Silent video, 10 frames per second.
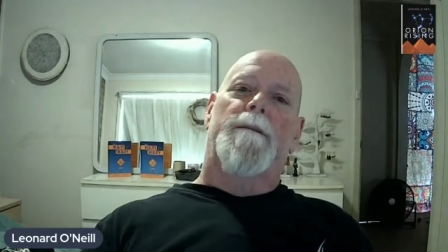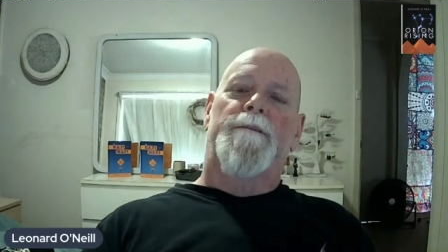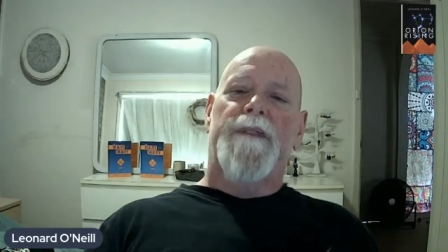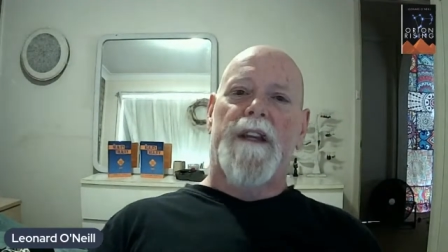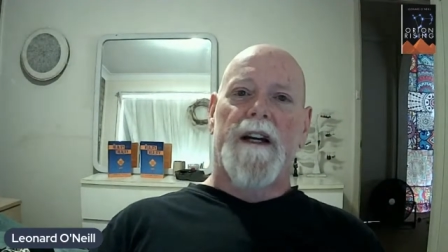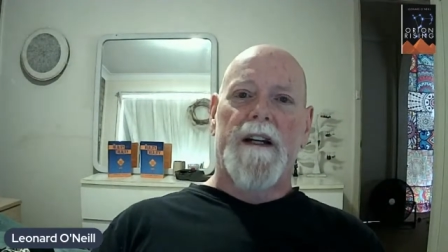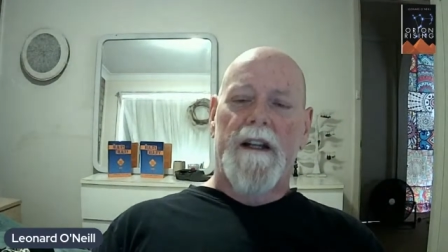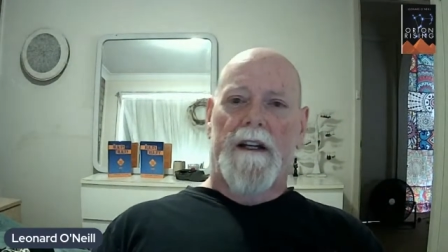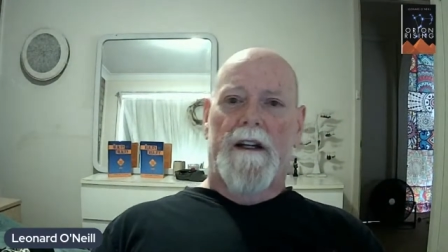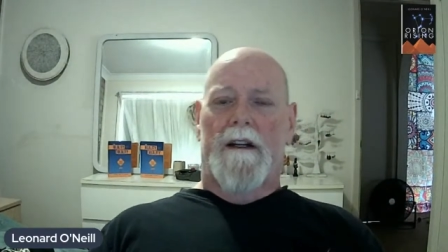the
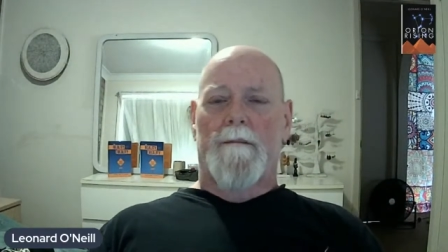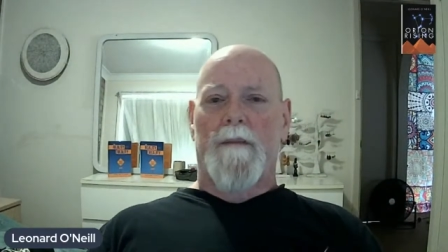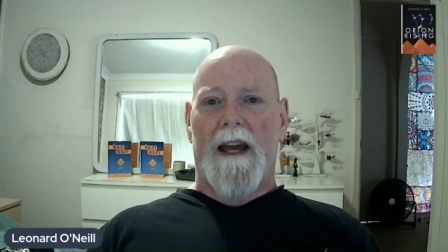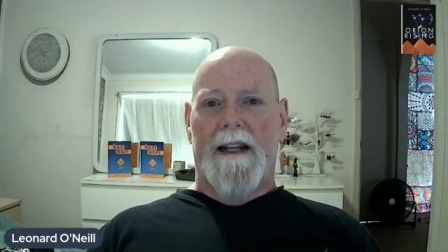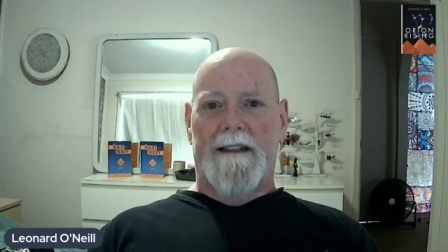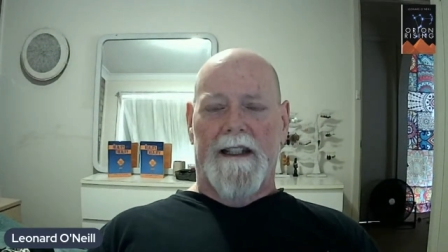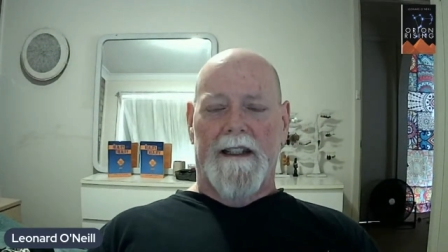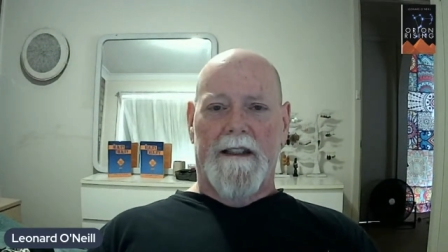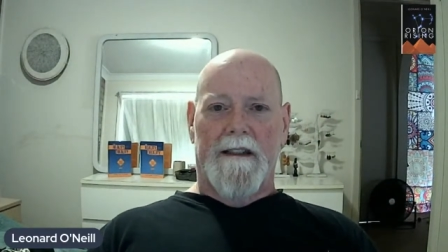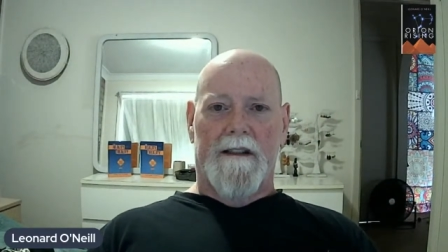blinds again
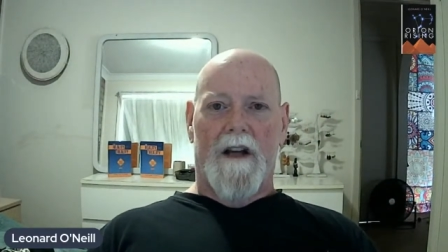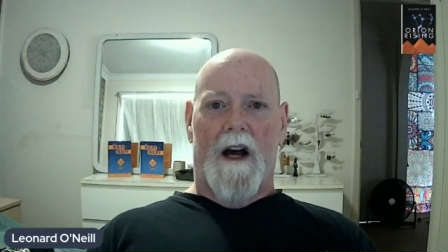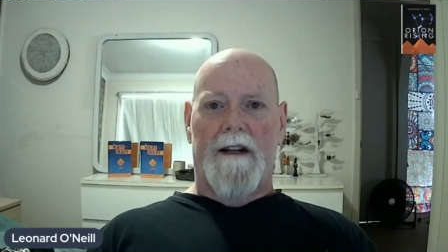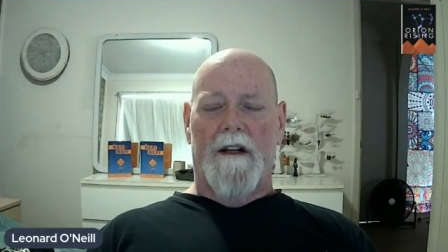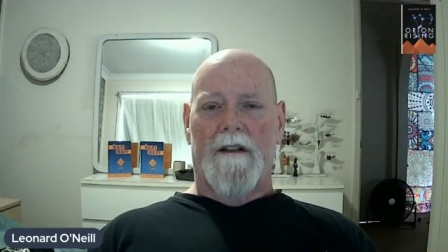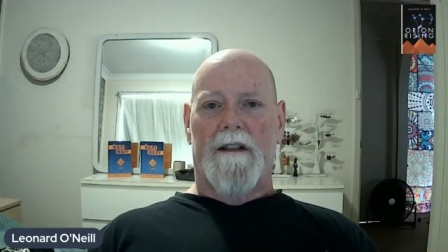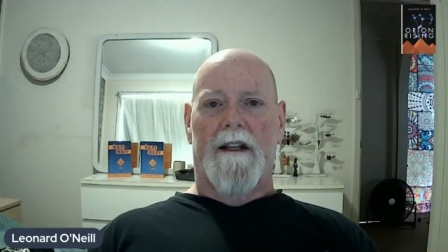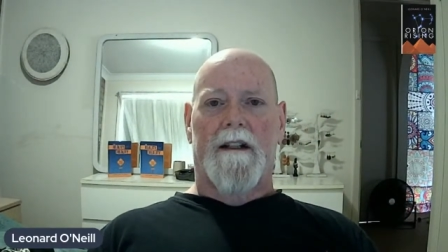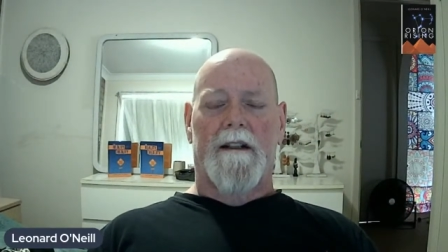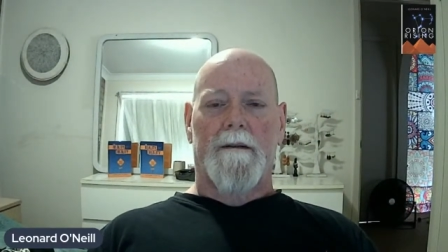because it's hot here. It's
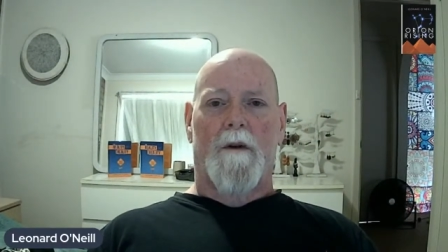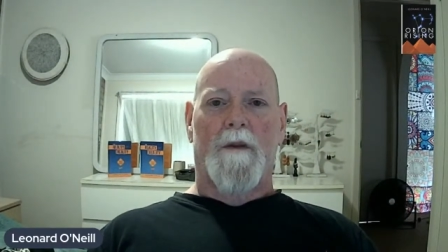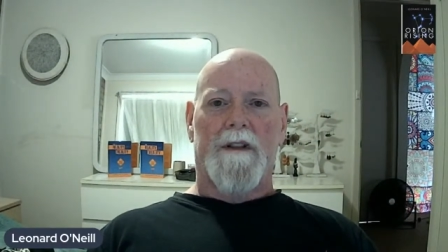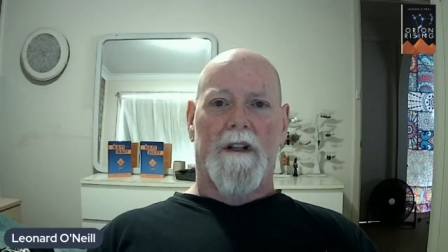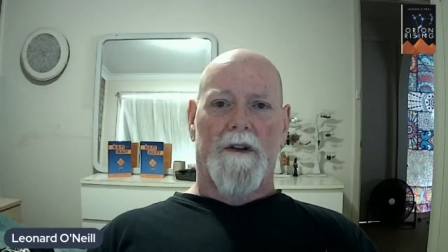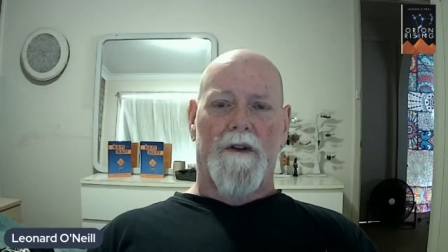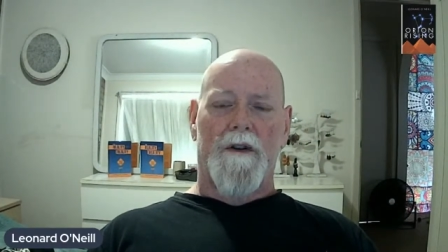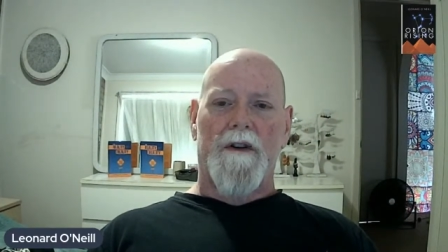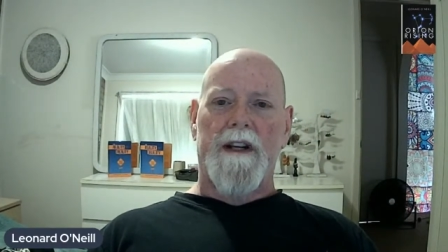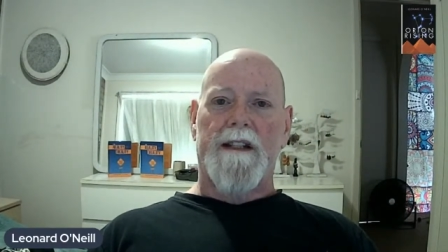like almost 100
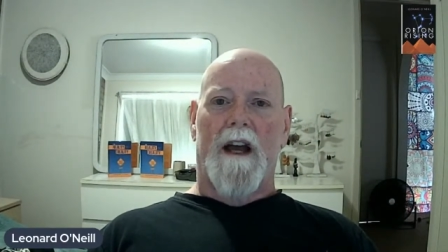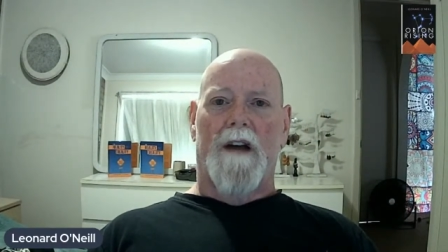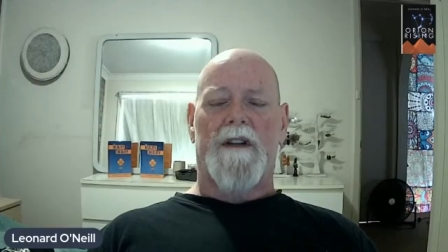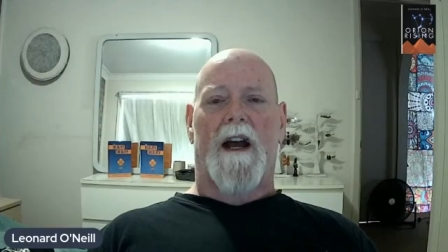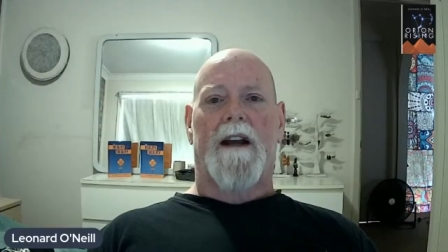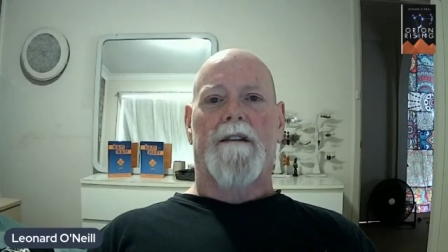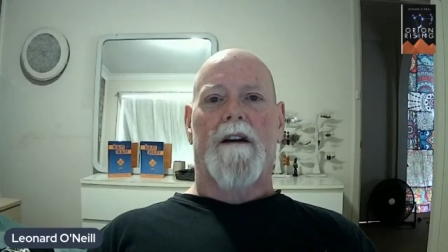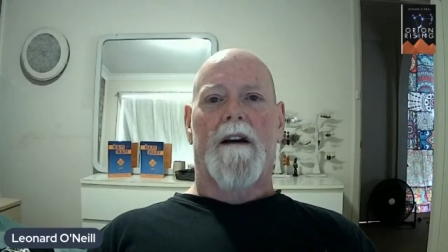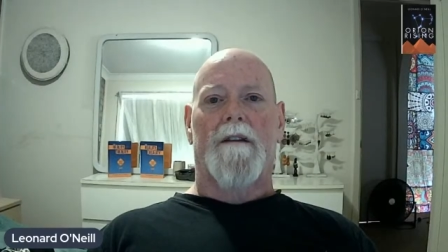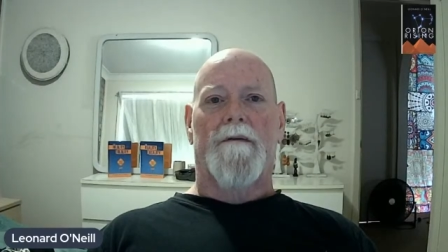degrees outside
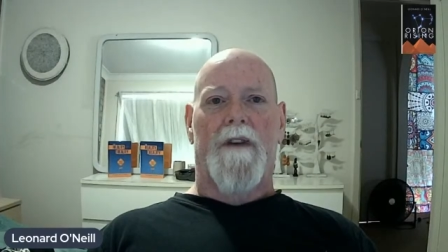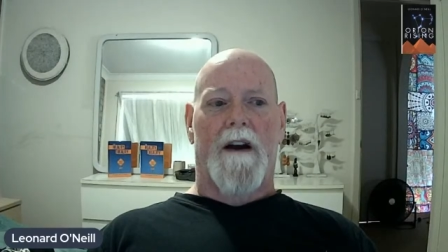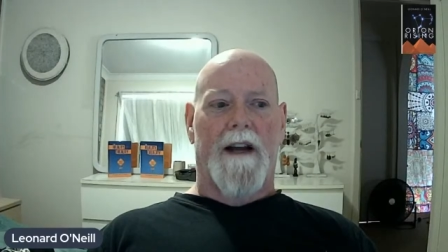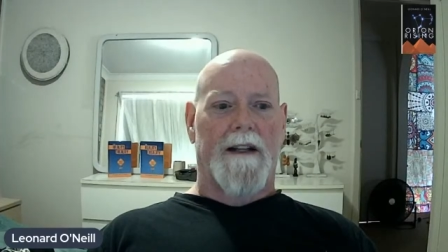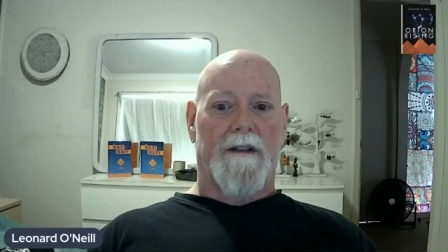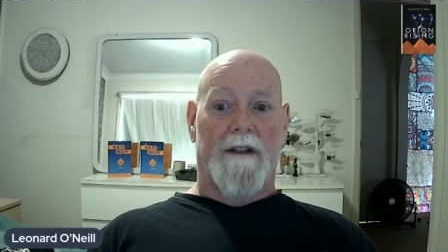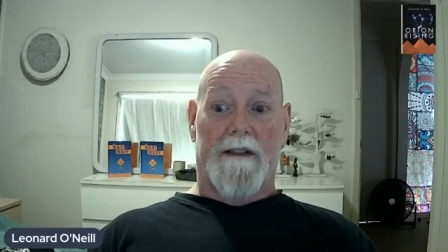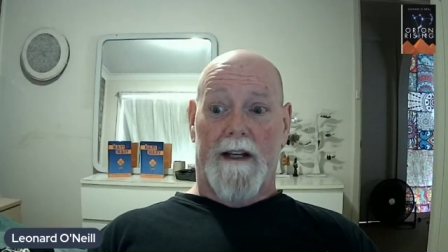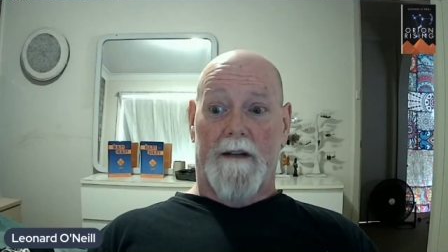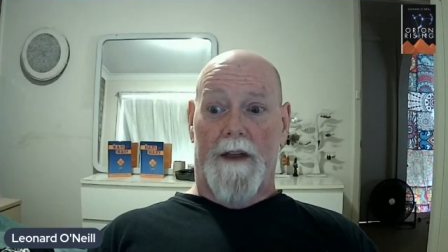Fahrenheit, so it's
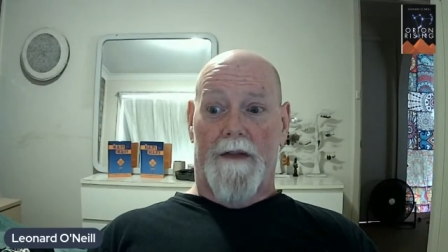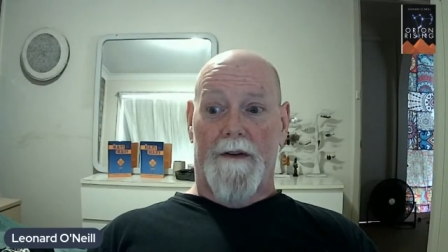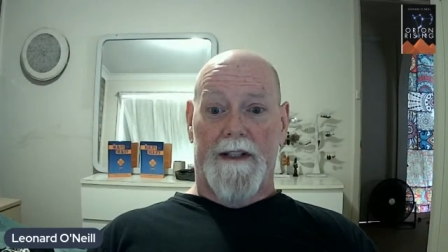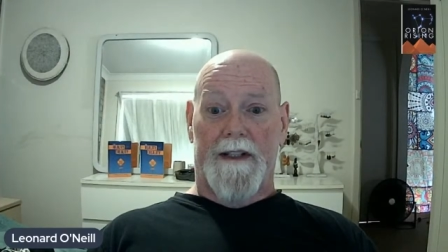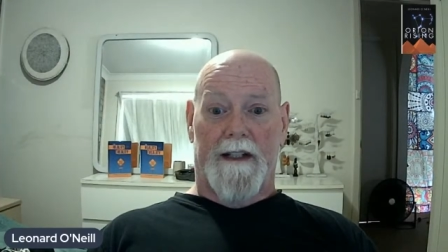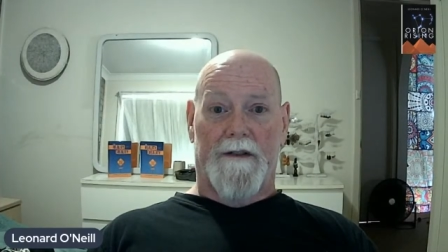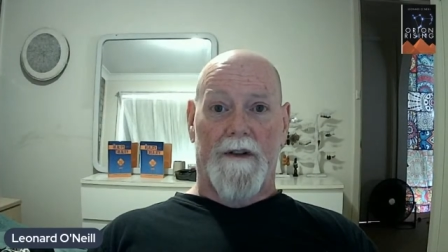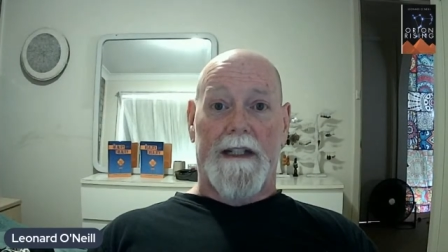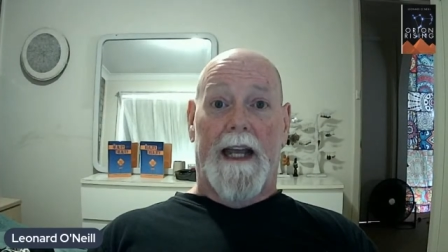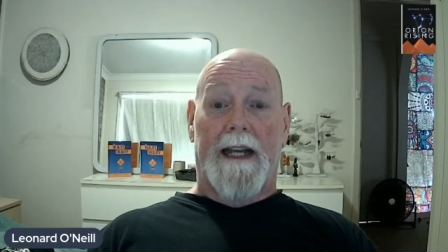like 36,
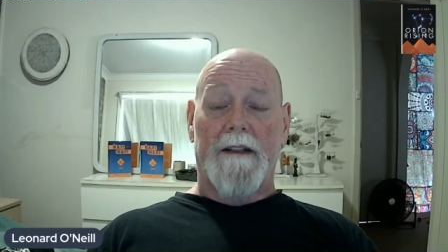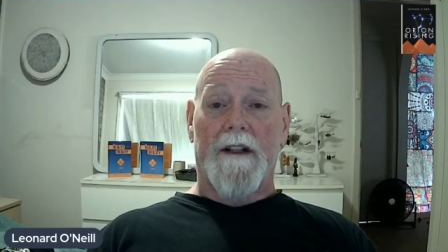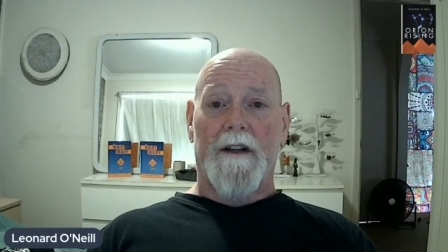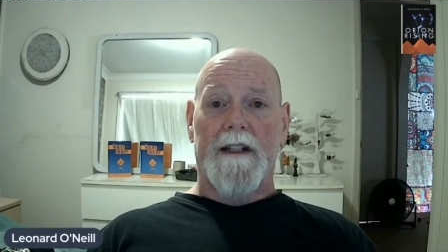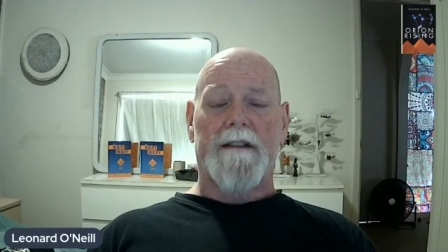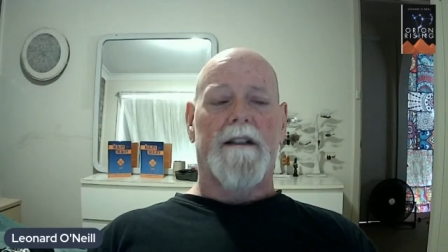38 degrees